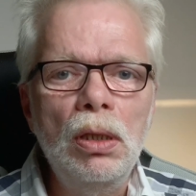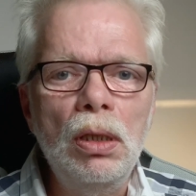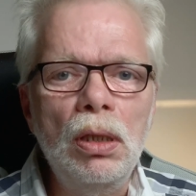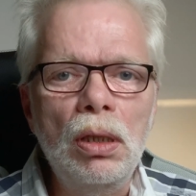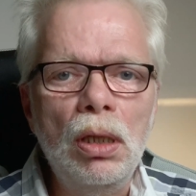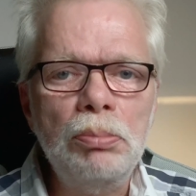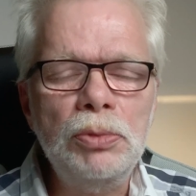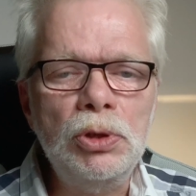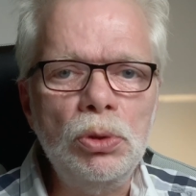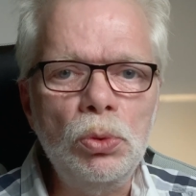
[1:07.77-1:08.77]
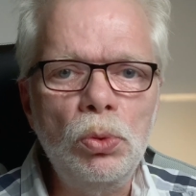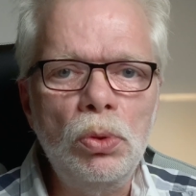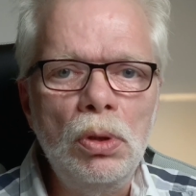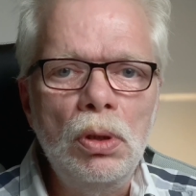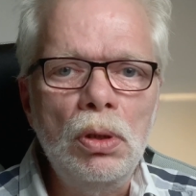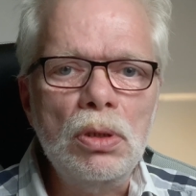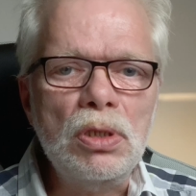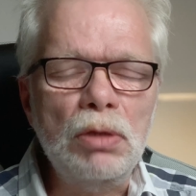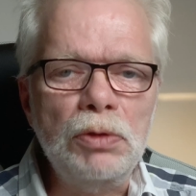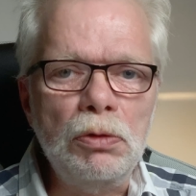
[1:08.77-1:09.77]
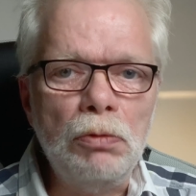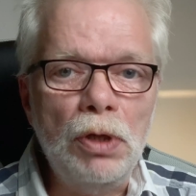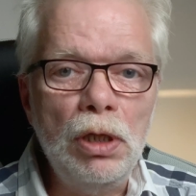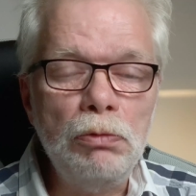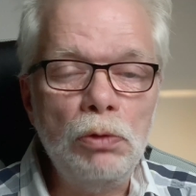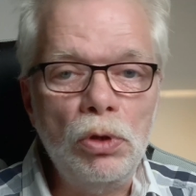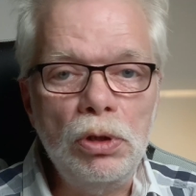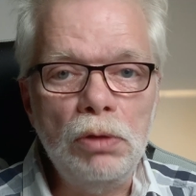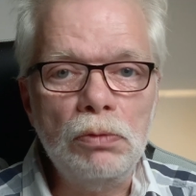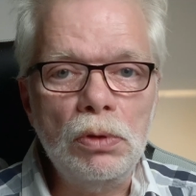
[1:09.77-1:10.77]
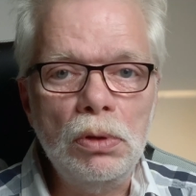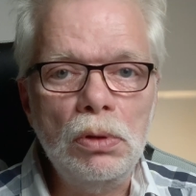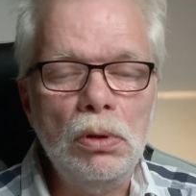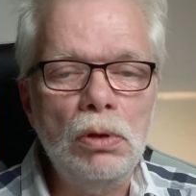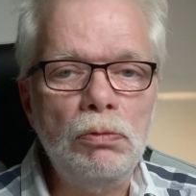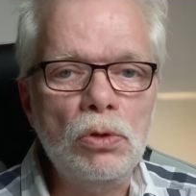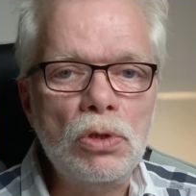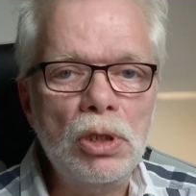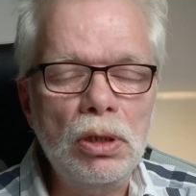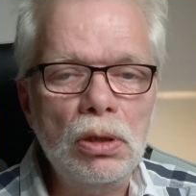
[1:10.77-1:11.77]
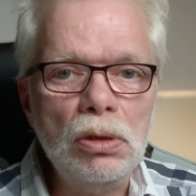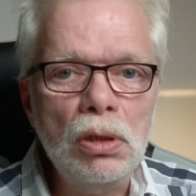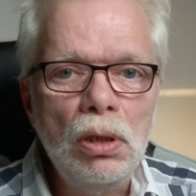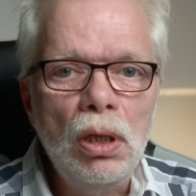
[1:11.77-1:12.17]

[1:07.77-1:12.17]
and up to 75, or even if you set it